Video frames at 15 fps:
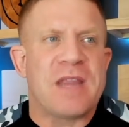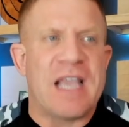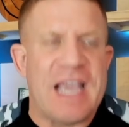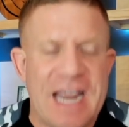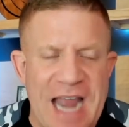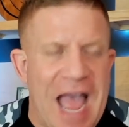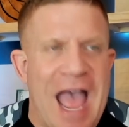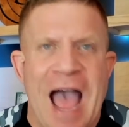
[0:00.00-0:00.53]

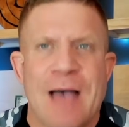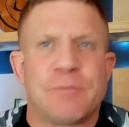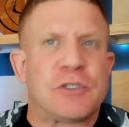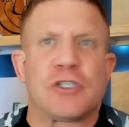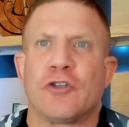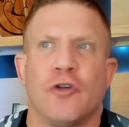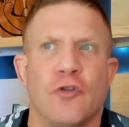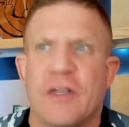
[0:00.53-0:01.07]
it
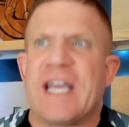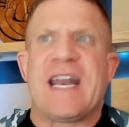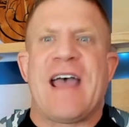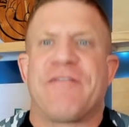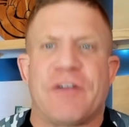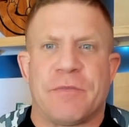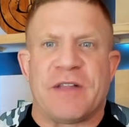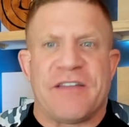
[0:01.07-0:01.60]
absolutely
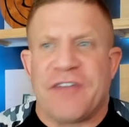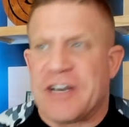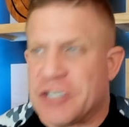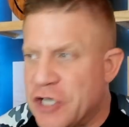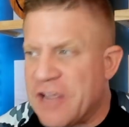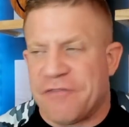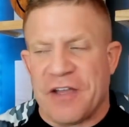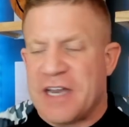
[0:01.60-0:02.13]
inevitably,
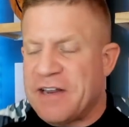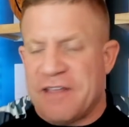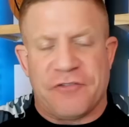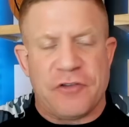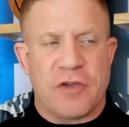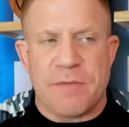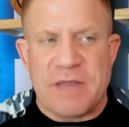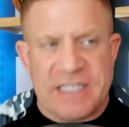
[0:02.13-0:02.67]
if
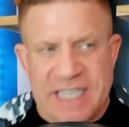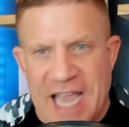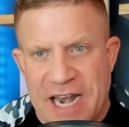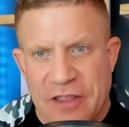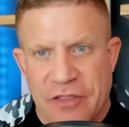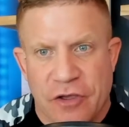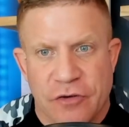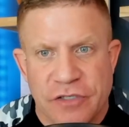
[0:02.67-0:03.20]
you give me
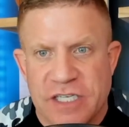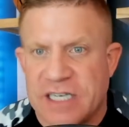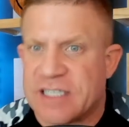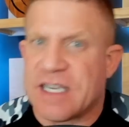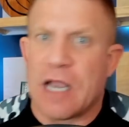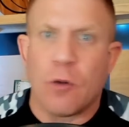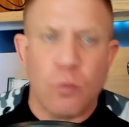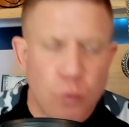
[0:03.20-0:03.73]
10 of those and
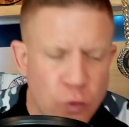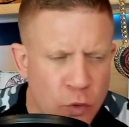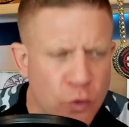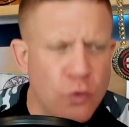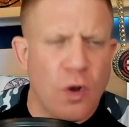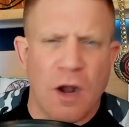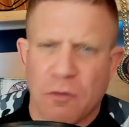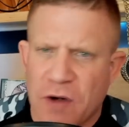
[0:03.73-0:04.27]
it's like,
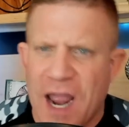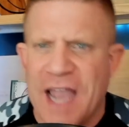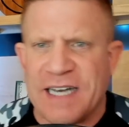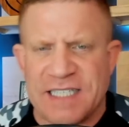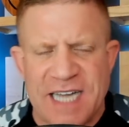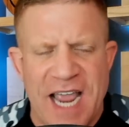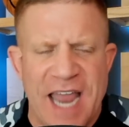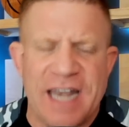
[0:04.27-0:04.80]
woo, all
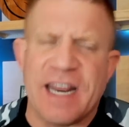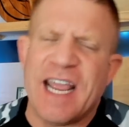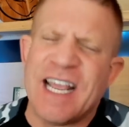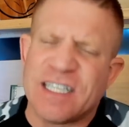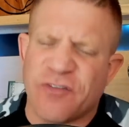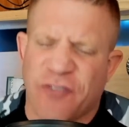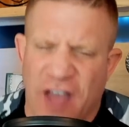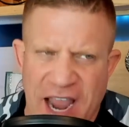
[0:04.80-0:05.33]
right, 10,
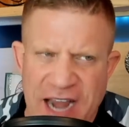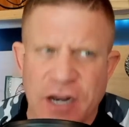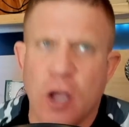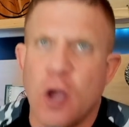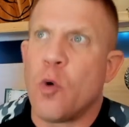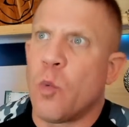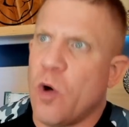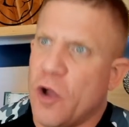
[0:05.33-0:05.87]
it's fine.
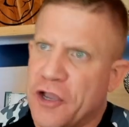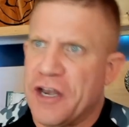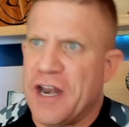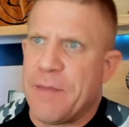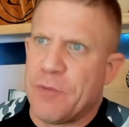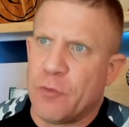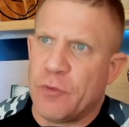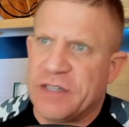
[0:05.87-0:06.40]
What could
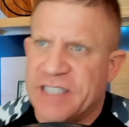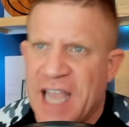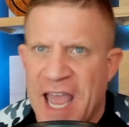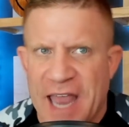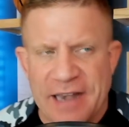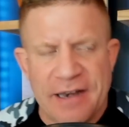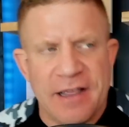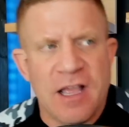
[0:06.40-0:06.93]
happen with
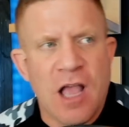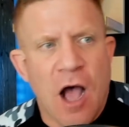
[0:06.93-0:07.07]
10?